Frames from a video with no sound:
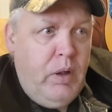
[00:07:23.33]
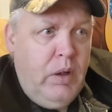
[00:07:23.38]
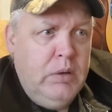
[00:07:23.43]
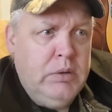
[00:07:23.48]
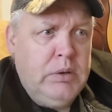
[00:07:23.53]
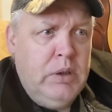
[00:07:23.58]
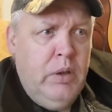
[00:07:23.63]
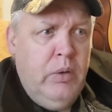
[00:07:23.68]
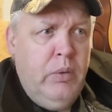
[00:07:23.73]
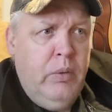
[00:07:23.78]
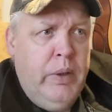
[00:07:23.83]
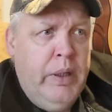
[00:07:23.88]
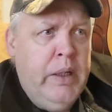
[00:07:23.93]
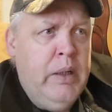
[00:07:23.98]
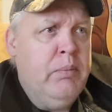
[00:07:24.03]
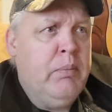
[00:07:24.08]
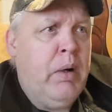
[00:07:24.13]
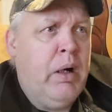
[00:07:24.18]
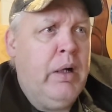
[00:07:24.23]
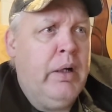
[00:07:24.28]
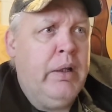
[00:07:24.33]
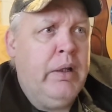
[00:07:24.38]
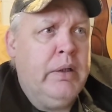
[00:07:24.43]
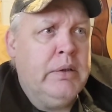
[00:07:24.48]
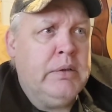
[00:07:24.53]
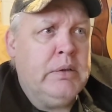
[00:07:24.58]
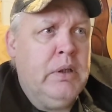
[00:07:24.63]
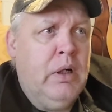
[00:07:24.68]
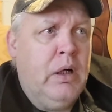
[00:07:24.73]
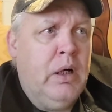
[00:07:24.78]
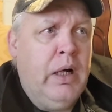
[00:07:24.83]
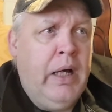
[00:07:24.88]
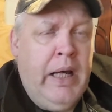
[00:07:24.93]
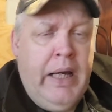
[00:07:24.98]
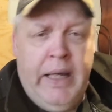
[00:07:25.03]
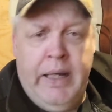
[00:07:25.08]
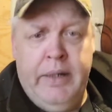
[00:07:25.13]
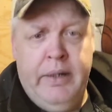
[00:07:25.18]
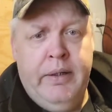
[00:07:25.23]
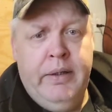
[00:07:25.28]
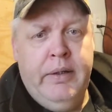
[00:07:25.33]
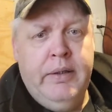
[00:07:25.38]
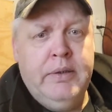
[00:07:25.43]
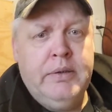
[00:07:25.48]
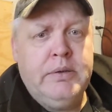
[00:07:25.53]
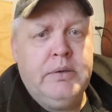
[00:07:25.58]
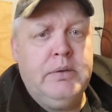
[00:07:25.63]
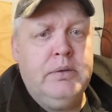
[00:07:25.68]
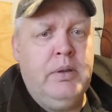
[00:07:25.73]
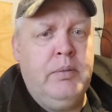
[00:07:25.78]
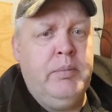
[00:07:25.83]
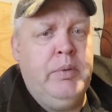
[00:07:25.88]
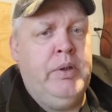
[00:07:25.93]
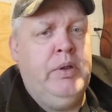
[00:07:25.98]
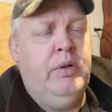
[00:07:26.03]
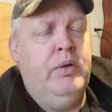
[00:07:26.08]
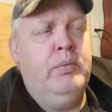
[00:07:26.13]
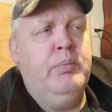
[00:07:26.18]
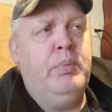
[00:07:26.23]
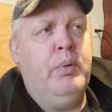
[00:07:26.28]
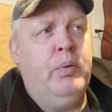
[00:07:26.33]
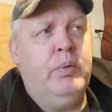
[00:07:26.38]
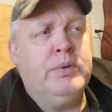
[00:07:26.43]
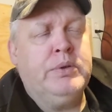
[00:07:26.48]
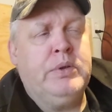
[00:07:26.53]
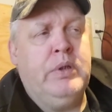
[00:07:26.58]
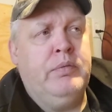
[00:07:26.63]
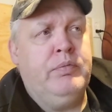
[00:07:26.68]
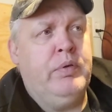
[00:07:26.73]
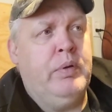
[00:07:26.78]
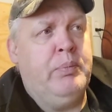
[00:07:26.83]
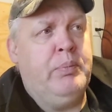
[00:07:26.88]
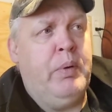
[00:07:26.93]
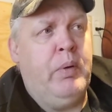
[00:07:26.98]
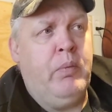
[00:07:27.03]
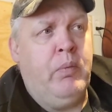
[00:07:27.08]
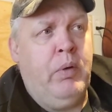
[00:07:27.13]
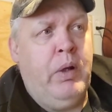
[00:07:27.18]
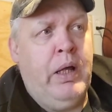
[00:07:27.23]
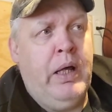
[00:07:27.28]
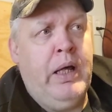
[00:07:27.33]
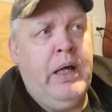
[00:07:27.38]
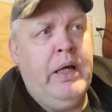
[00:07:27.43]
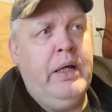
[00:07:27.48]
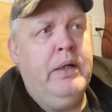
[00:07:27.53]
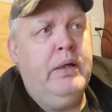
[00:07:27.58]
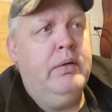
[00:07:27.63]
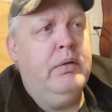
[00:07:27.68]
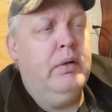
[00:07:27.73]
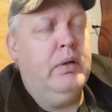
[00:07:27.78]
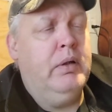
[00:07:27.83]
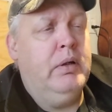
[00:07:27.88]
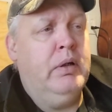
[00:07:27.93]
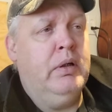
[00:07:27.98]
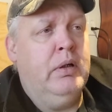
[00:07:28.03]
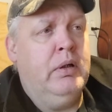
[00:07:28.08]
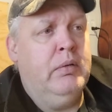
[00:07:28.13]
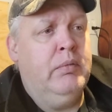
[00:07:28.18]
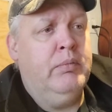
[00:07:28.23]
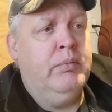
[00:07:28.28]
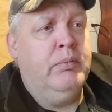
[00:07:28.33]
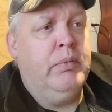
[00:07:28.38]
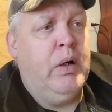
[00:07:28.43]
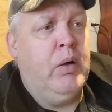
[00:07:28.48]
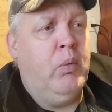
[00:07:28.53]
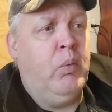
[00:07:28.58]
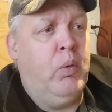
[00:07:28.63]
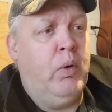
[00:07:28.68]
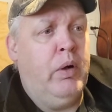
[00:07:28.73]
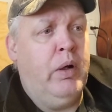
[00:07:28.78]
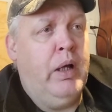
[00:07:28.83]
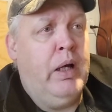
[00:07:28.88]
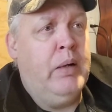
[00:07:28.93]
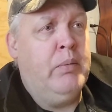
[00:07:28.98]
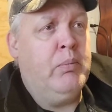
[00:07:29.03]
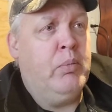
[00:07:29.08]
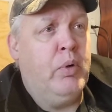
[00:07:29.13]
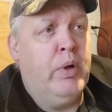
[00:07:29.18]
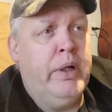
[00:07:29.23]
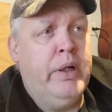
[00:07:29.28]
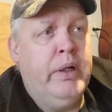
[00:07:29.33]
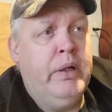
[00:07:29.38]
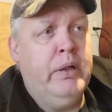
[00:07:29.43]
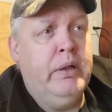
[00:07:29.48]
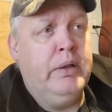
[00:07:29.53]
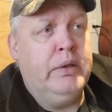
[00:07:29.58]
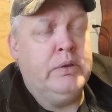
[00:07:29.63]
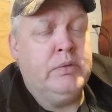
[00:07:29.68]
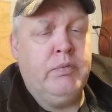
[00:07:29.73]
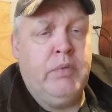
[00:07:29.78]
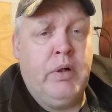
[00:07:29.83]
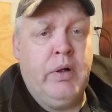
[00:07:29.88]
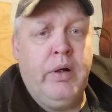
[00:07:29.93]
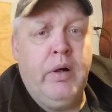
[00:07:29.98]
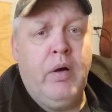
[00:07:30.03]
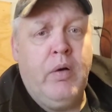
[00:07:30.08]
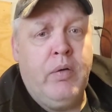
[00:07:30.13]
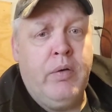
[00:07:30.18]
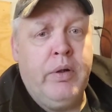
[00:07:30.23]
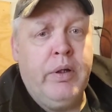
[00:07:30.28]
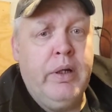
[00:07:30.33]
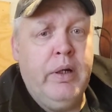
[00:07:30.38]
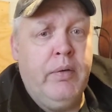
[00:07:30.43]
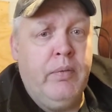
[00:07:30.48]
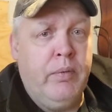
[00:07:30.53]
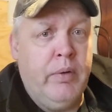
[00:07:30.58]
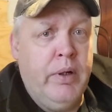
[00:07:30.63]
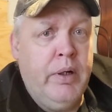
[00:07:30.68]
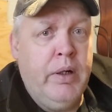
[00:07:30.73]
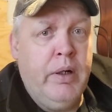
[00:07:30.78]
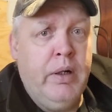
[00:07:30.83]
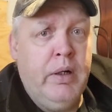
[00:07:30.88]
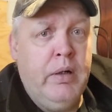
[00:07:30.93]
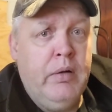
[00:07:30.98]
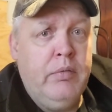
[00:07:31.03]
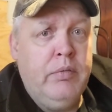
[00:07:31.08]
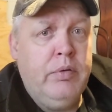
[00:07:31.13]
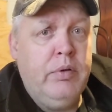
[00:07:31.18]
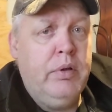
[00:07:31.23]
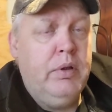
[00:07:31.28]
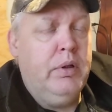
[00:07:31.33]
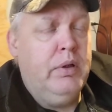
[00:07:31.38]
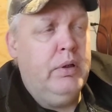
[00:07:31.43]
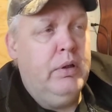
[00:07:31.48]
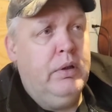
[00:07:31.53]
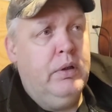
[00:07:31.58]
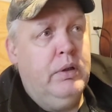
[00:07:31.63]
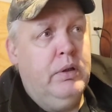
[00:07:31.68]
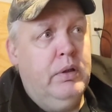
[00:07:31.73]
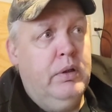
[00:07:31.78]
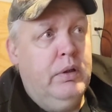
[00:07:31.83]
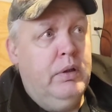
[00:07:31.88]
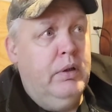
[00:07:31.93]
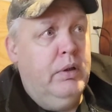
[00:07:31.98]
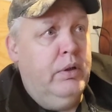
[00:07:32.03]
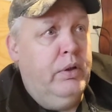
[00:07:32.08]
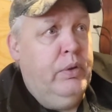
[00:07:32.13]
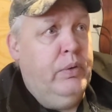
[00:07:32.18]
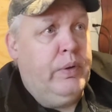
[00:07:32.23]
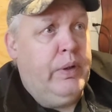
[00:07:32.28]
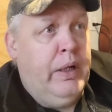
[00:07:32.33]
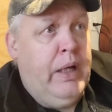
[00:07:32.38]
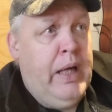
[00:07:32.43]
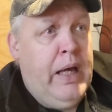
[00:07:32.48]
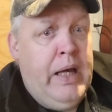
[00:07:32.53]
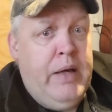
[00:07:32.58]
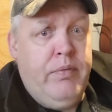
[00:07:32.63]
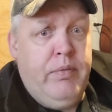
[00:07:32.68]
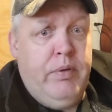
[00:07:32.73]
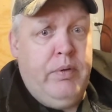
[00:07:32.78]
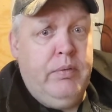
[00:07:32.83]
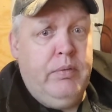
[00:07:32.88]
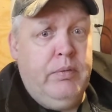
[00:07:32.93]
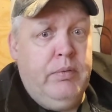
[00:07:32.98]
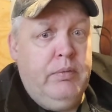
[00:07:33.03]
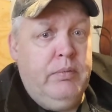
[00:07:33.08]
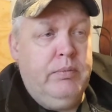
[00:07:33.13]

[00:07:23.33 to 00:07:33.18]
So anybody that's not had this, I mean, you can pull stuff up online. By what I'm reading, it's very hard to get rid of. You can have it.